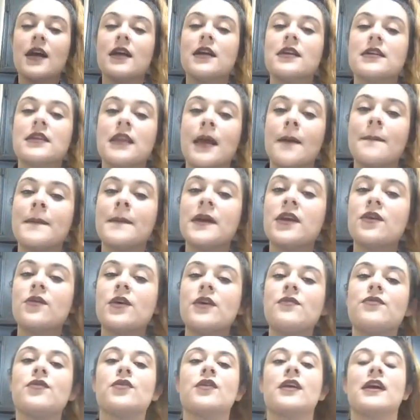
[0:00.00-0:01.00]
Let me know
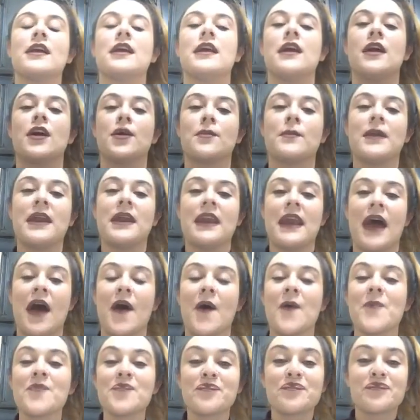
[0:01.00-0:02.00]
if you can hear me
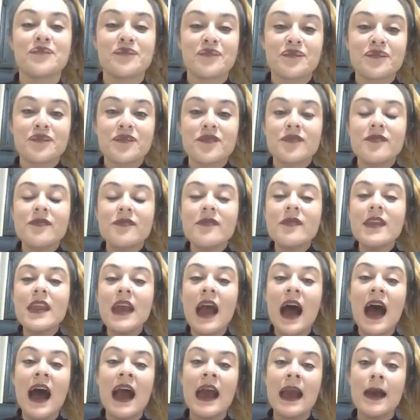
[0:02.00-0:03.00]
now.
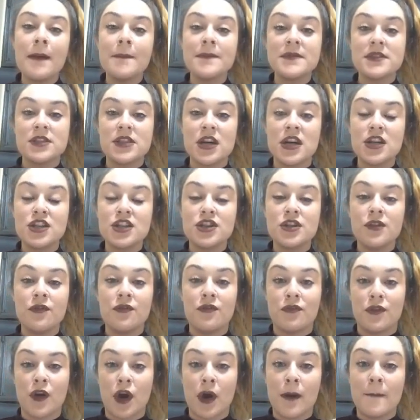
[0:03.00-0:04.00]
I am such a
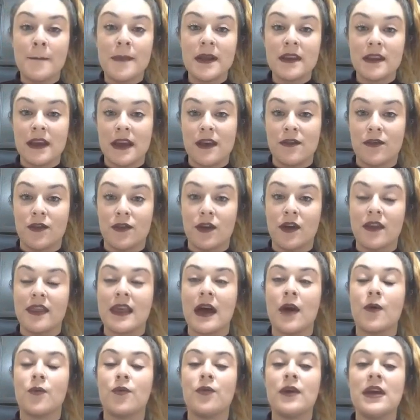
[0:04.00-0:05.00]
firm believer
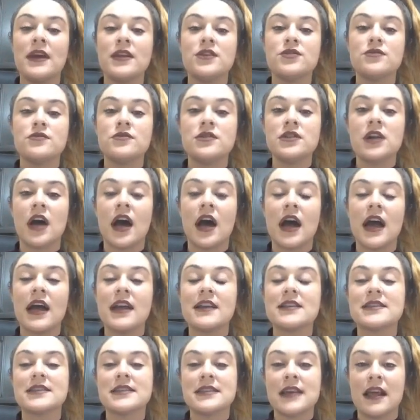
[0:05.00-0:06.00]
that we do
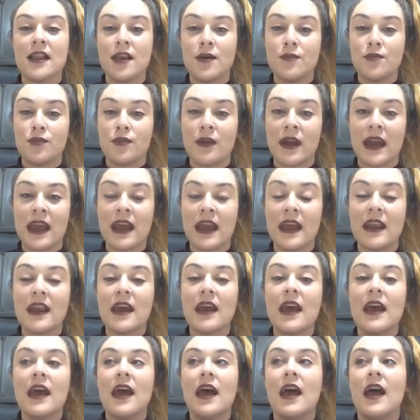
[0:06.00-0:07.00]
not celebrate
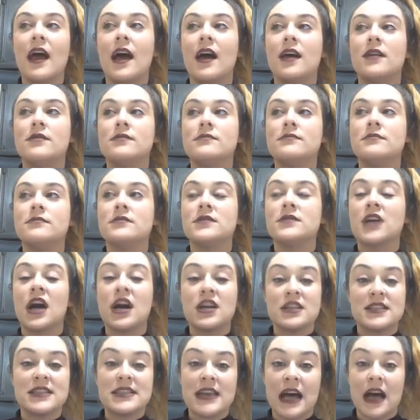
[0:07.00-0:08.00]

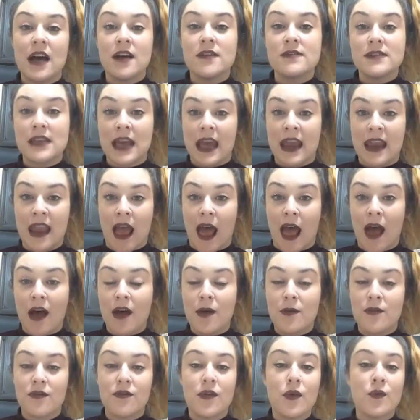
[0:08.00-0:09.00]
ourselves
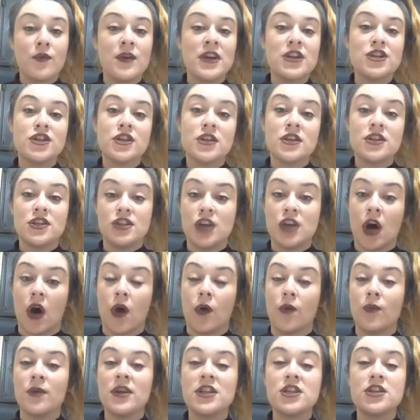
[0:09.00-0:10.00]
enough. We just
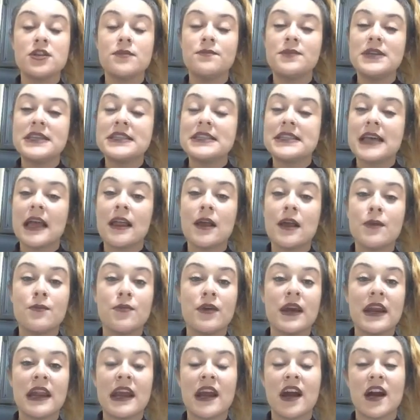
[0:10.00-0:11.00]
don't. We should be
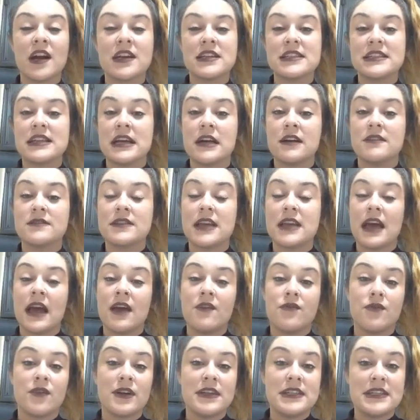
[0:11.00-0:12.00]
celebrating ourselves
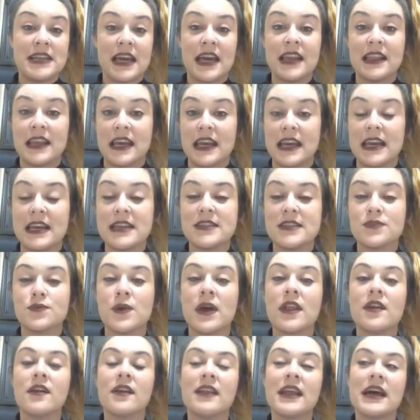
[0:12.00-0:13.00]
every day, ladies.
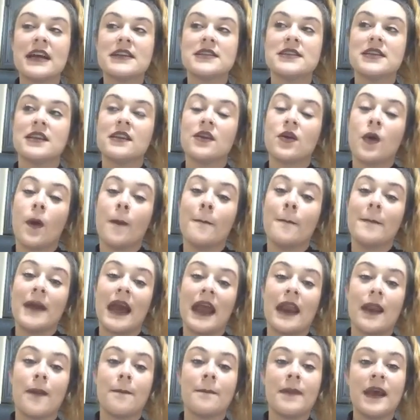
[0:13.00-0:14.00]
Whether that's a little
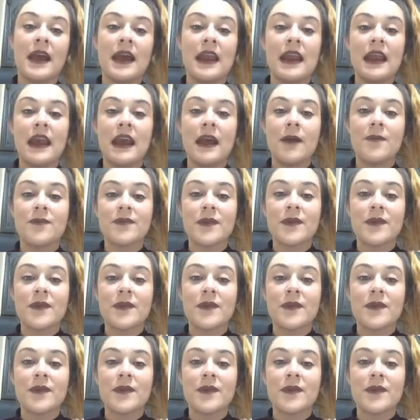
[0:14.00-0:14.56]
mani-pedi.